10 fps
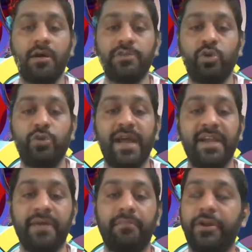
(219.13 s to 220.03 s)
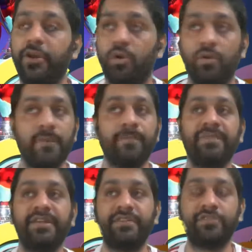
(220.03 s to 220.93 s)
Jude Bellingham, but no.
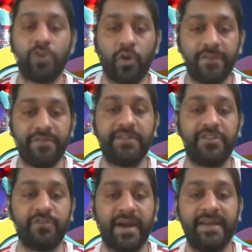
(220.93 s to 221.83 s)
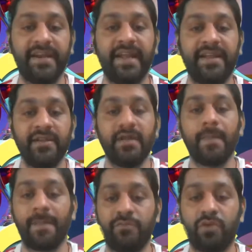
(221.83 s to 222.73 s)
He's so defensive minded, and
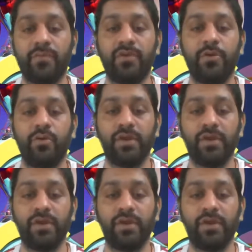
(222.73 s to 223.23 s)
this is what we'll do.